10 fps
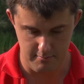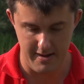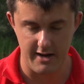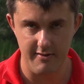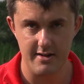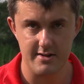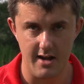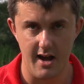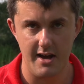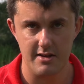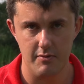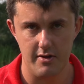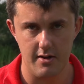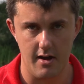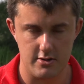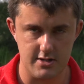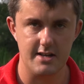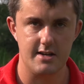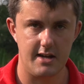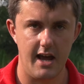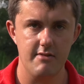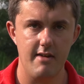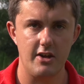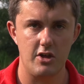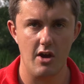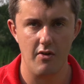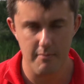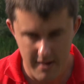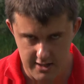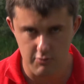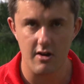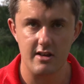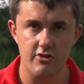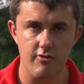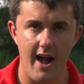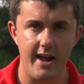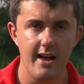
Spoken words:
bigger in size and with a greater gear ratio and a better quality drag.